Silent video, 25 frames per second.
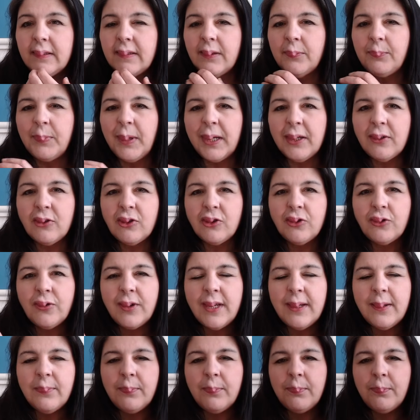big
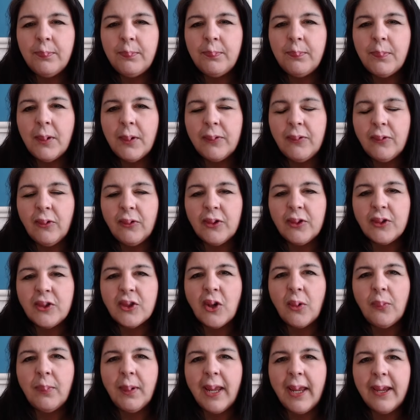tree on the
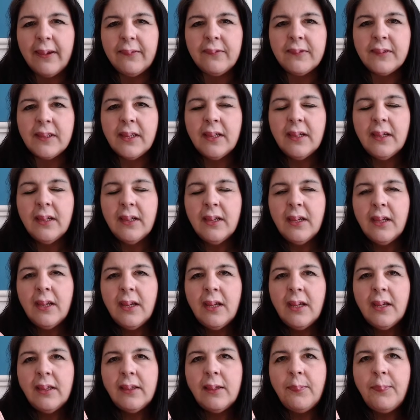top left,
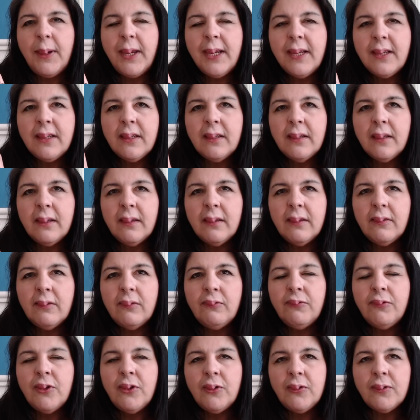the big
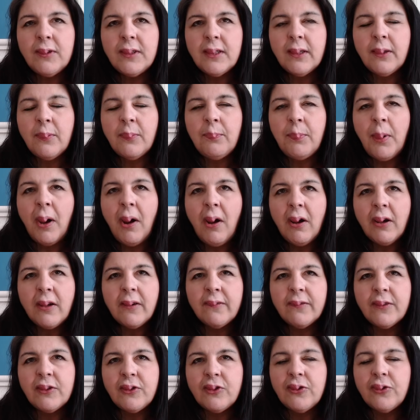root, the bark
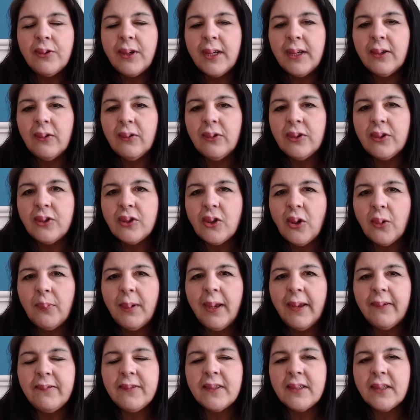of the tree on the top
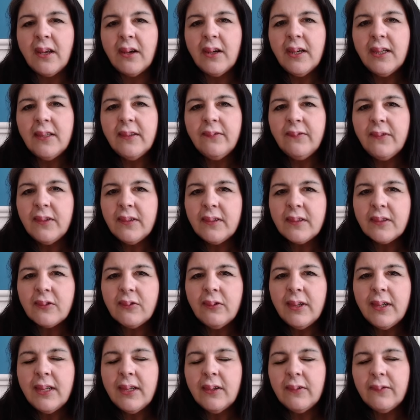left side of the
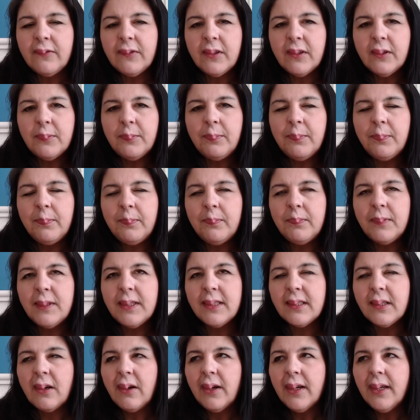screen of the
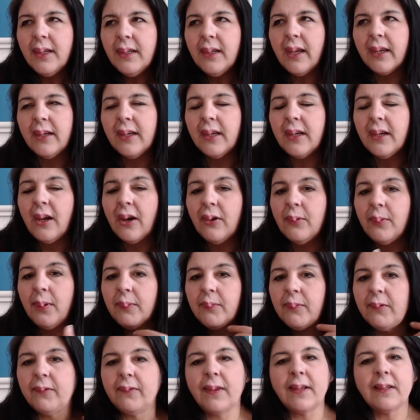design, and I can't
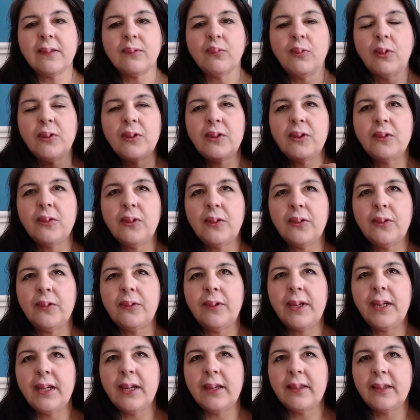remember if that's 1, 2 or
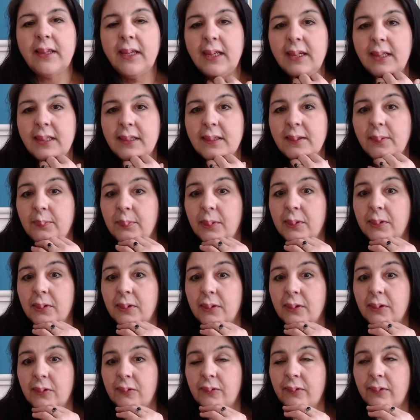3. I think it's number
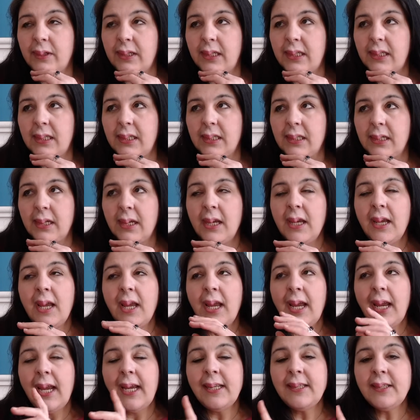3.
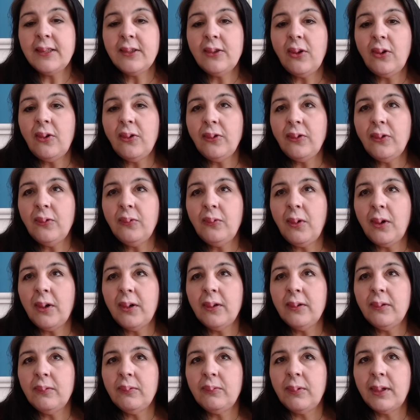It's not the
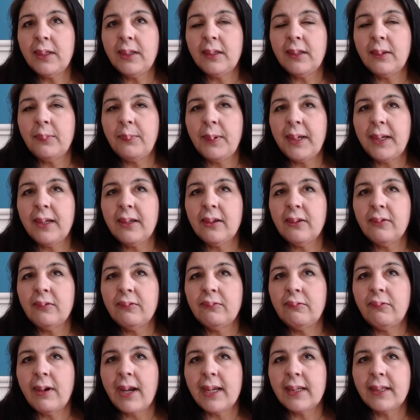one with the big
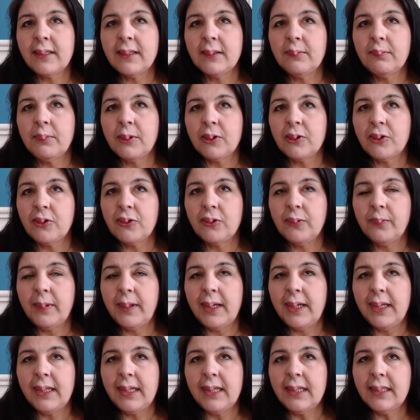red mushroom
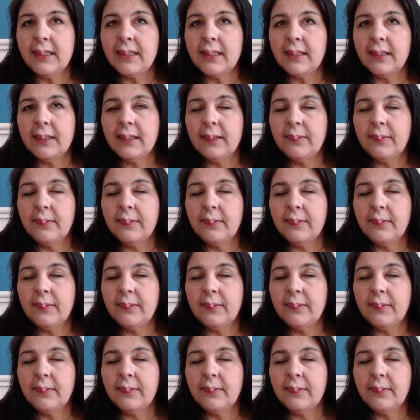in it.